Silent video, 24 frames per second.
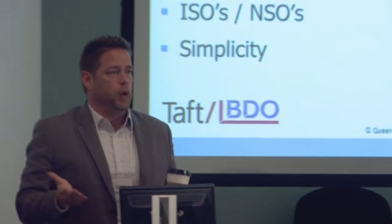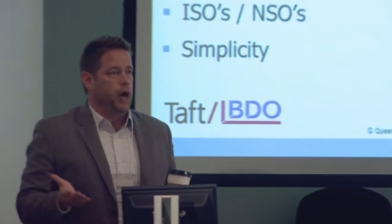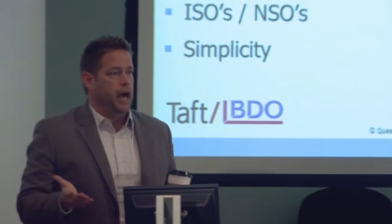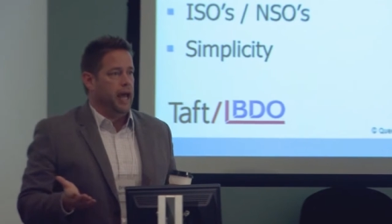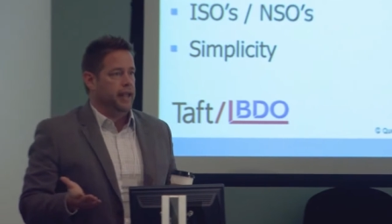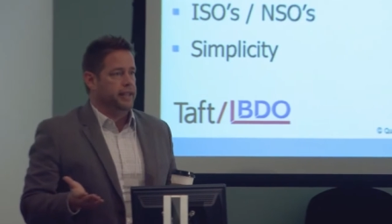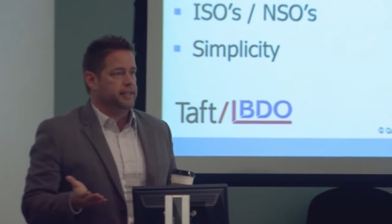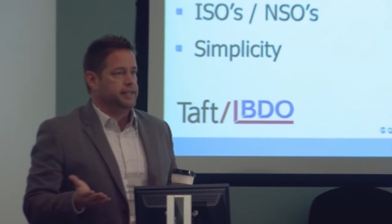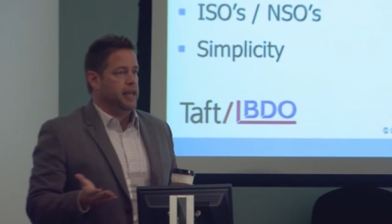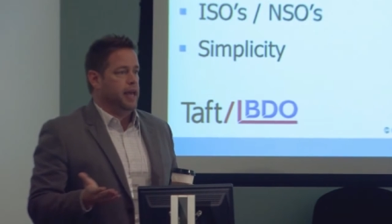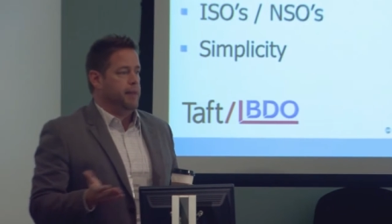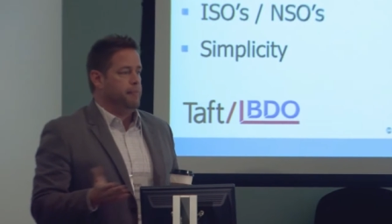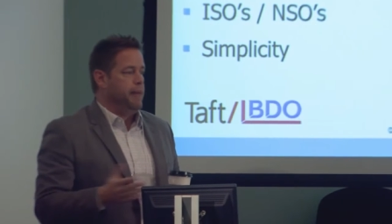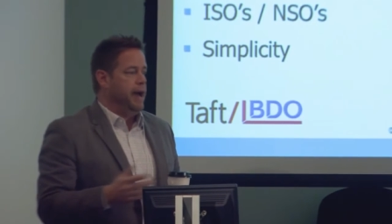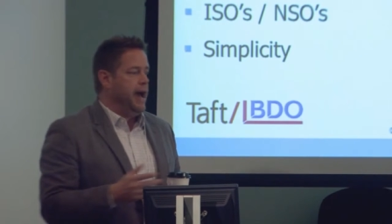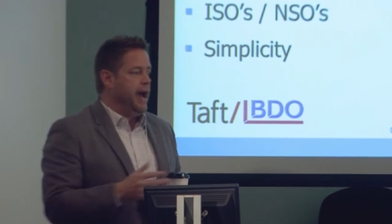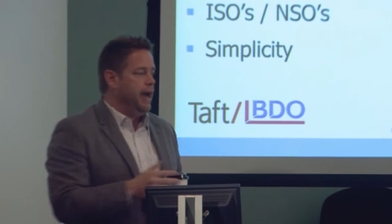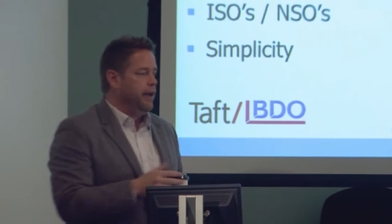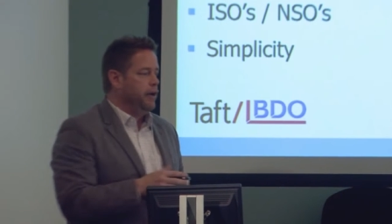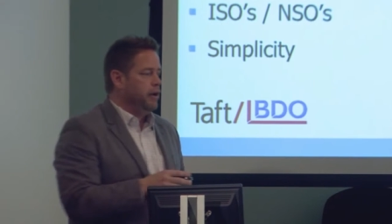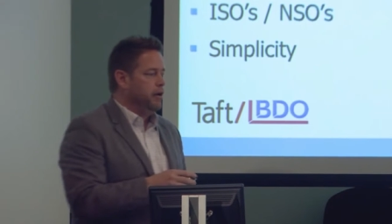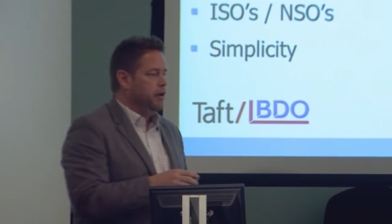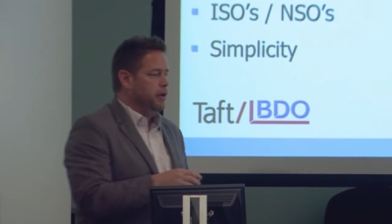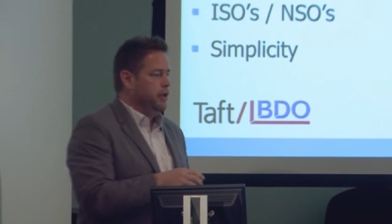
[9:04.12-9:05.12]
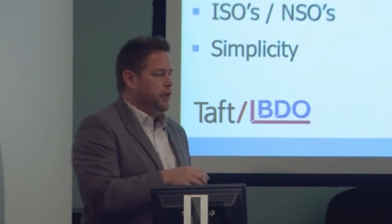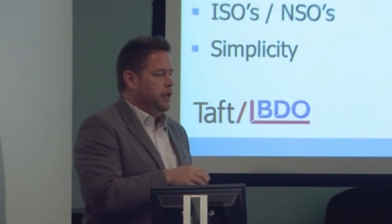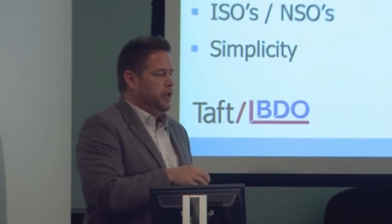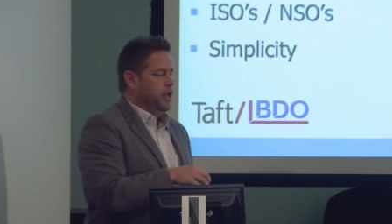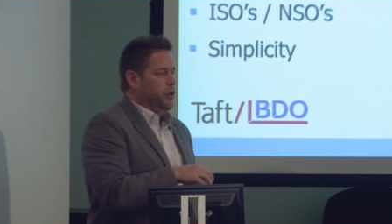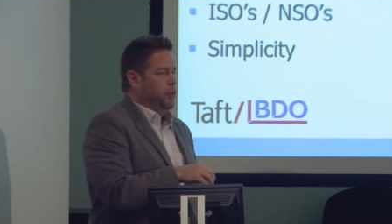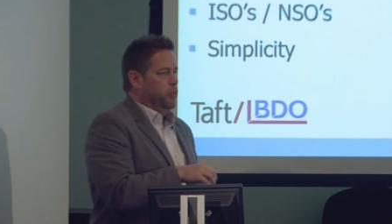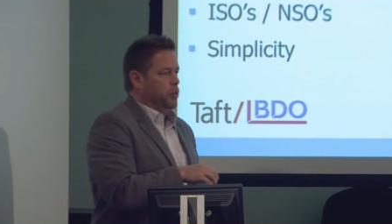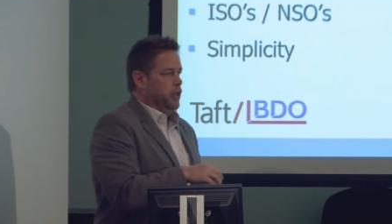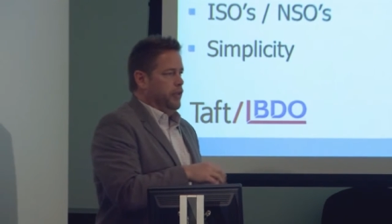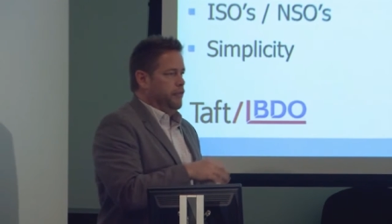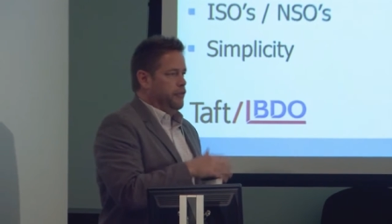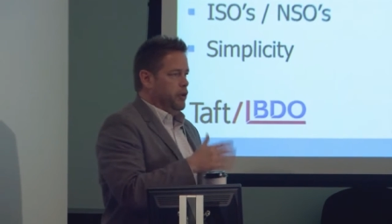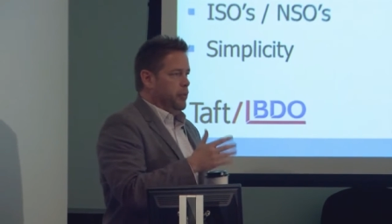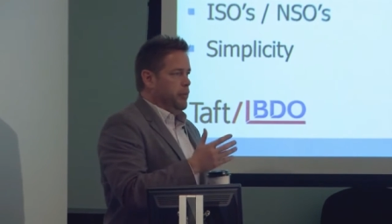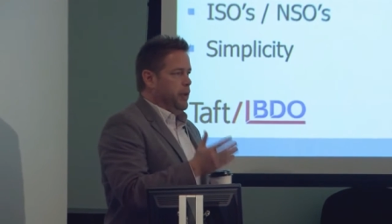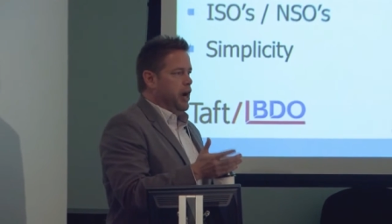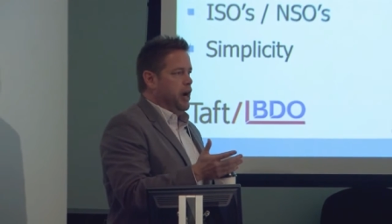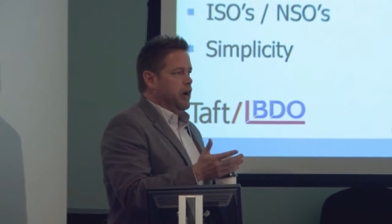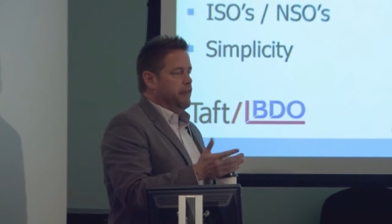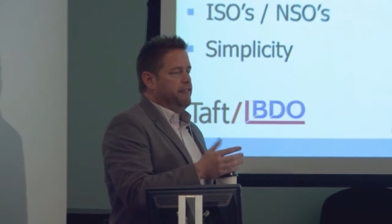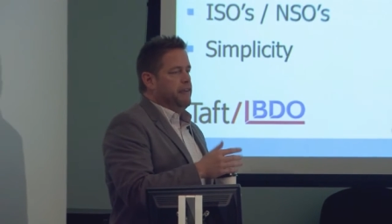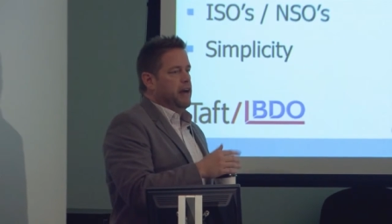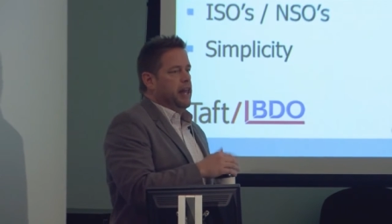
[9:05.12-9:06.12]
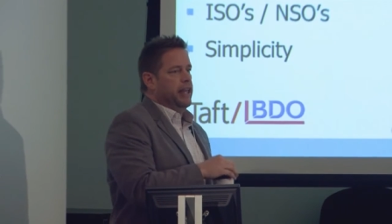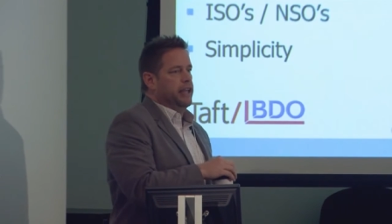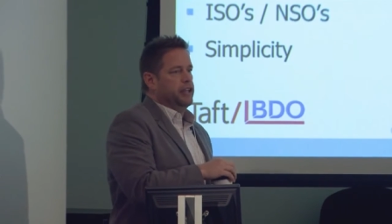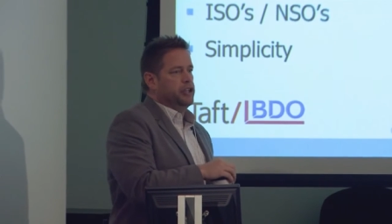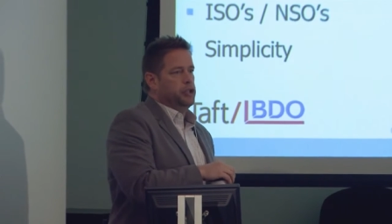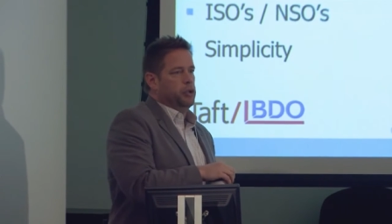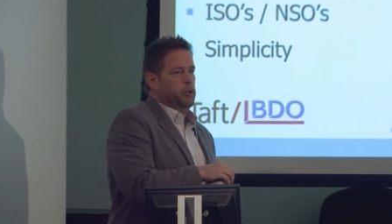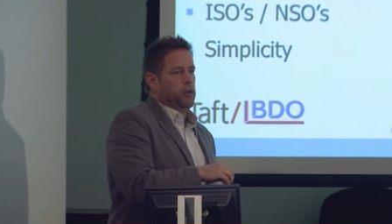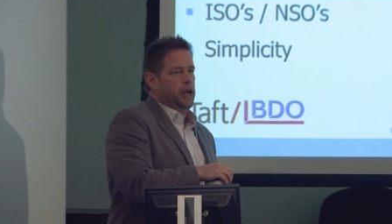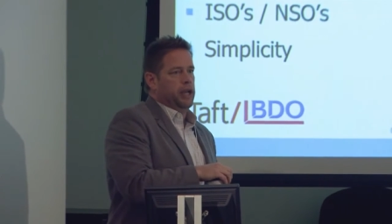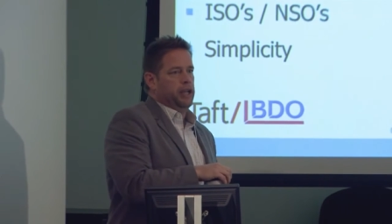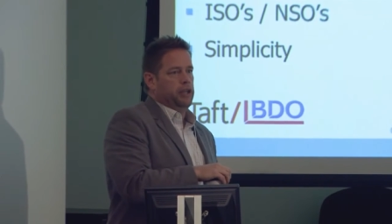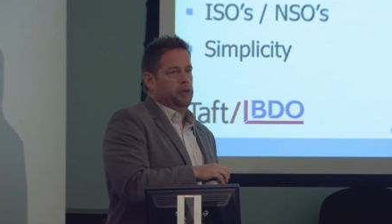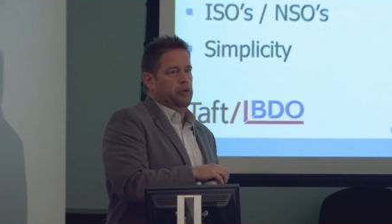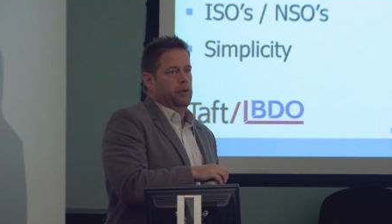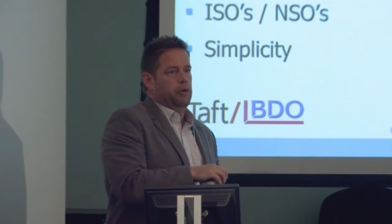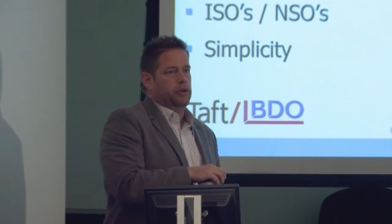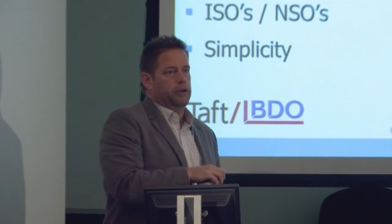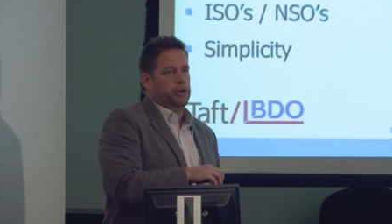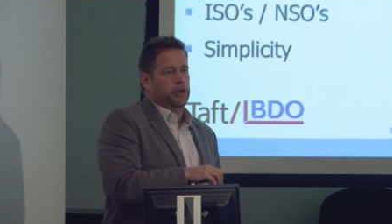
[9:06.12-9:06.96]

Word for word: Why does that matter? Well, if you're married filing joint, you're,